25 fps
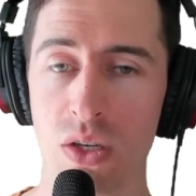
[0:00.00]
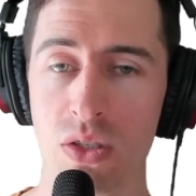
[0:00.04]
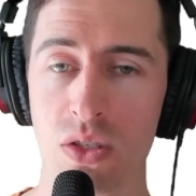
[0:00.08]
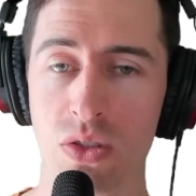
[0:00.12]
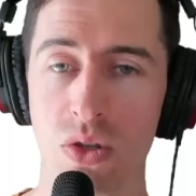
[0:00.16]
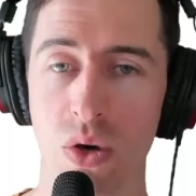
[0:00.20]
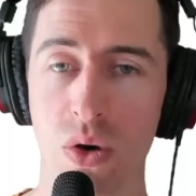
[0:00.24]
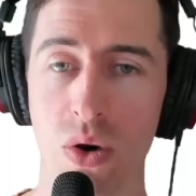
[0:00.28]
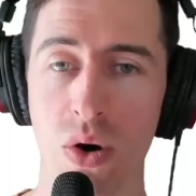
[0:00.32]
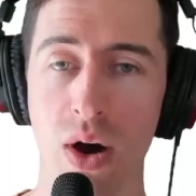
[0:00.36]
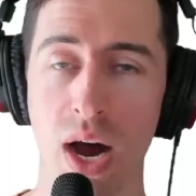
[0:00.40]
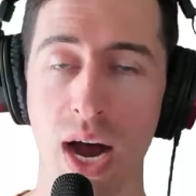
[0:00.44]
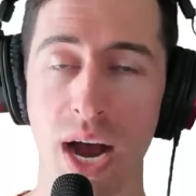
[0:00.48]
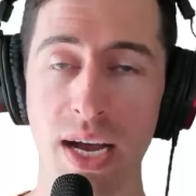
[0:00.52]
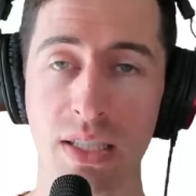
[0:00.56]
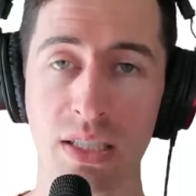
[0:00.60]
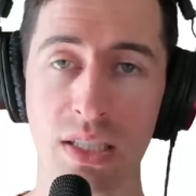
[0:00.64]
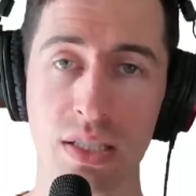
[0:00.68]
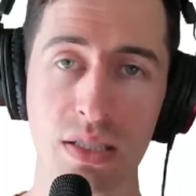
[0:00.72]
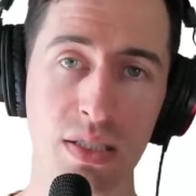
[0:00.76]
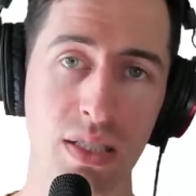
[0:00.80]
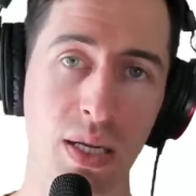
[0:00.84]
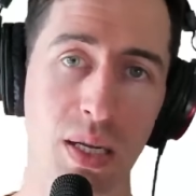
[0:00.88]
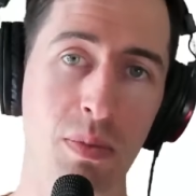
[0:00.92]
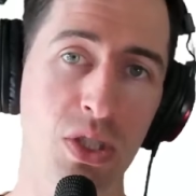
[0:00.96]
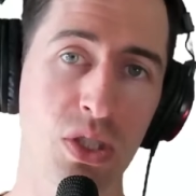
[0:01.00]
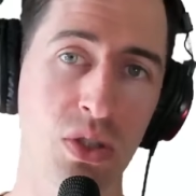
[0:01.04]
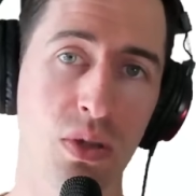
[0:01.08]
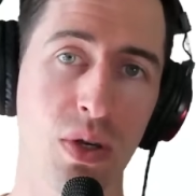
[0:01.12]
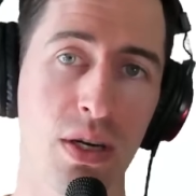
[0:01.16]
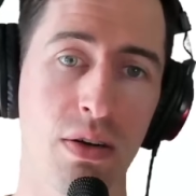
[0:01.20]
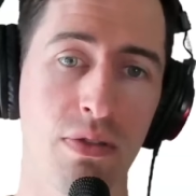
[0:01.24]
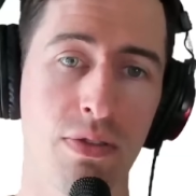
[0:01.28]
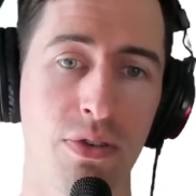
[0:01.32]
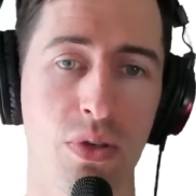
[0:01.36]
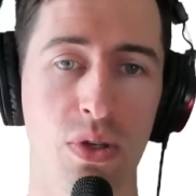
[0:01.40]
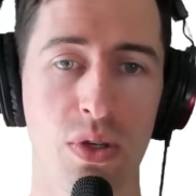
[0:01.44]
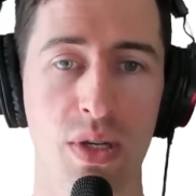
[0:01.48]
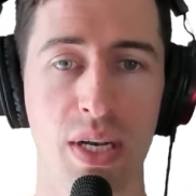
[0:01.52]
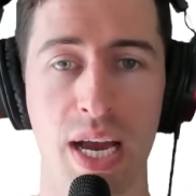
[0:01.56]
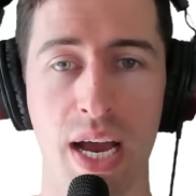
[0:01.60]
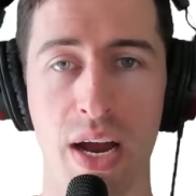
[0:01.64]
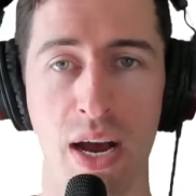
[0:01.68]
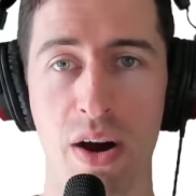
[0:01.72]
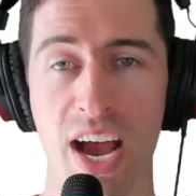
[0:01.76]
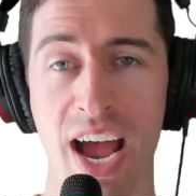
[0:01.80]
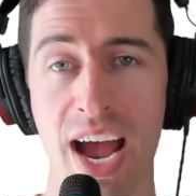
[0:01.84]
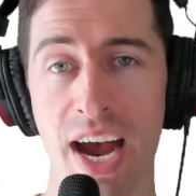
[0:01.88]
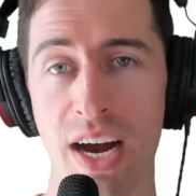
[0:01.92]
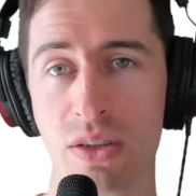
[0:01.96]
So I just demonstrated for you
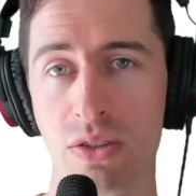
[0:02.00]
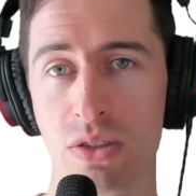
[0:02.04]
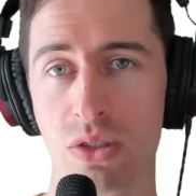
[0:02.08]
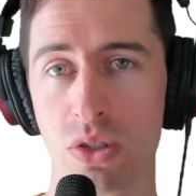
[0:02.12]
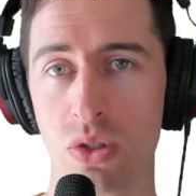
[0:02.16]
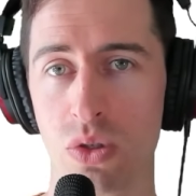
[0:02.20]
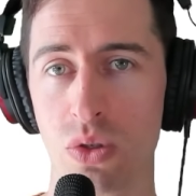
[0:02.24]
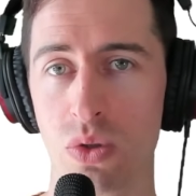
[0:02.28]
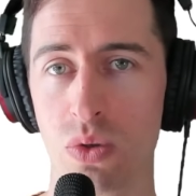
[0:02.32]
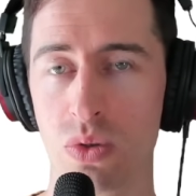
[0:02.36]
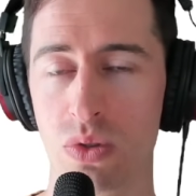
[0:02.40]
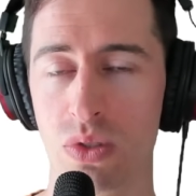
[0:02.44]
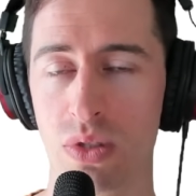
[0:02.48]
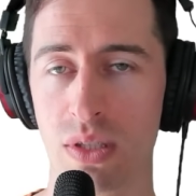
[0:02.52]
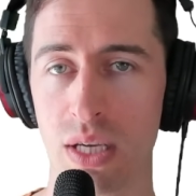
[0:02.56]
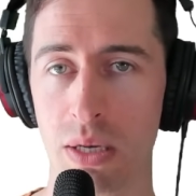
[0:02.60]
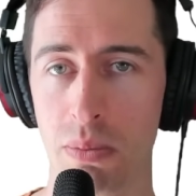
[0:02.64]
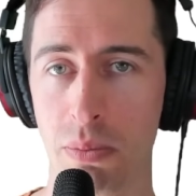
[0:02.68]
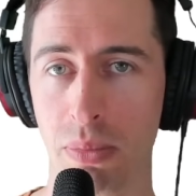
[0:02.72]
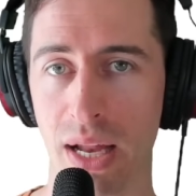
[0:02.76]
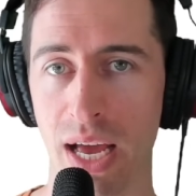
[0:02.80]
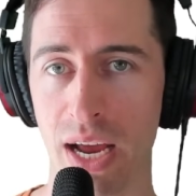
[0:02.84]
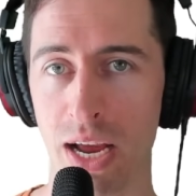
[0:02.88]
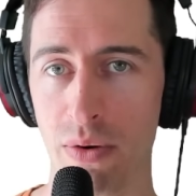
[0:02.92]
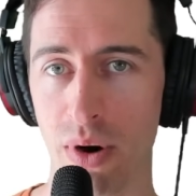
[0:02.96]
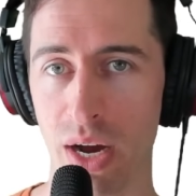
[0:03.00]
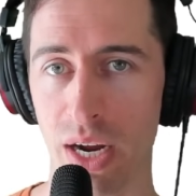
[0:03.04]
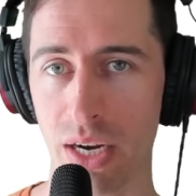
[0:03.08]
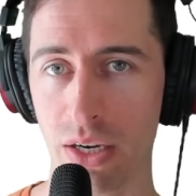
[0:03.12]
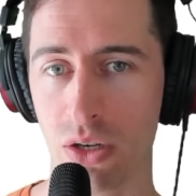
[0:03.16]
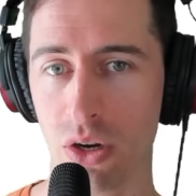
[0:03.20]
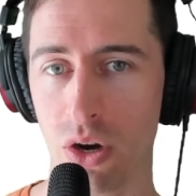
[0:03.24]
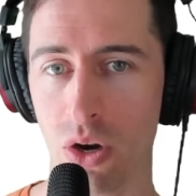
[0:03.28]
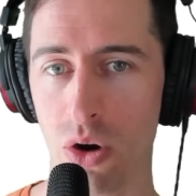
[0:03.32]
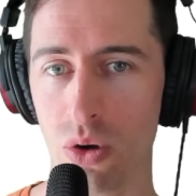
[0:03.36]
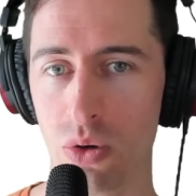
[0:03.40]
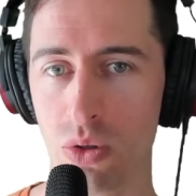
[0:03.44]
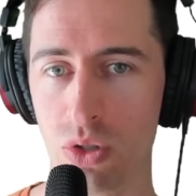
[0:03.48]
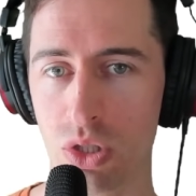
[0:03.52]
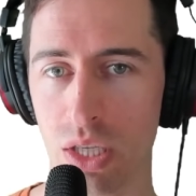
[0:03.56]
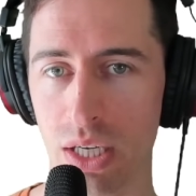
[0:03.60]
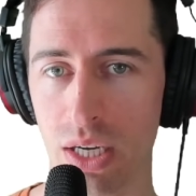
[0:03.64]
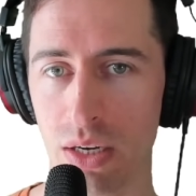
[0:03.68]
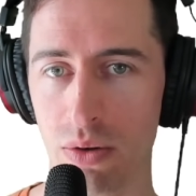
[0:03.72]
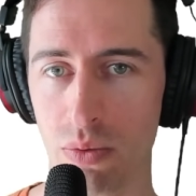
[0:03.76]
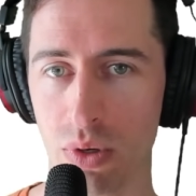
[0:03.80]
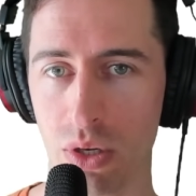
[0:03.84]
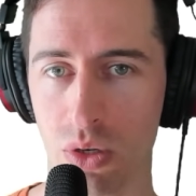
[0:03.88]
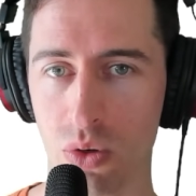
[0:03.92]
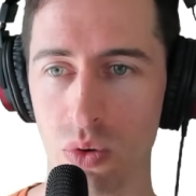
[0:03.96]
now how to use the Playwright
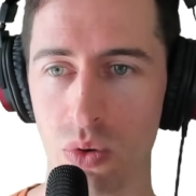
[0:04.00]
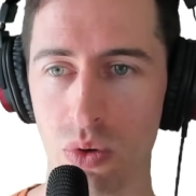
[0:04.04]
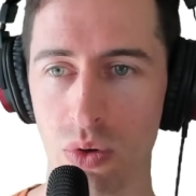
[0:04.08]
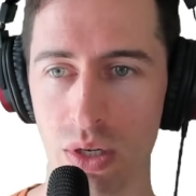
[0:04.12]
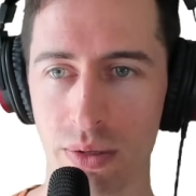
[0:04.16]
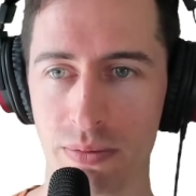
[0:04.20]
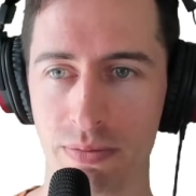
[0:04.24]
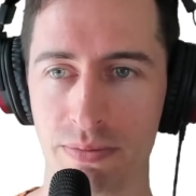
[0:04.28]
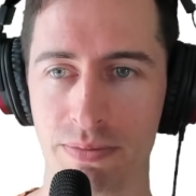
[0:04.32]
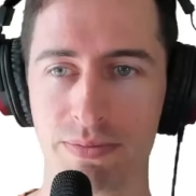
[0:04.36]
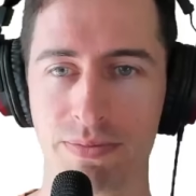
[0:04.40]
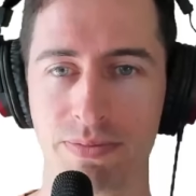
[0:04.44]
CodeGen recorder.